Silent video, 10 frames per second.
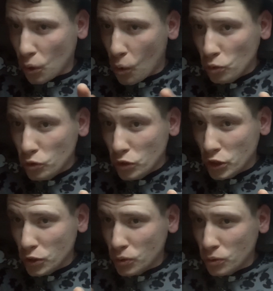all
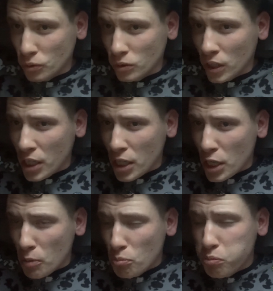new
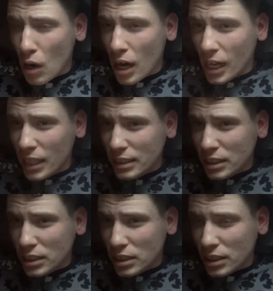but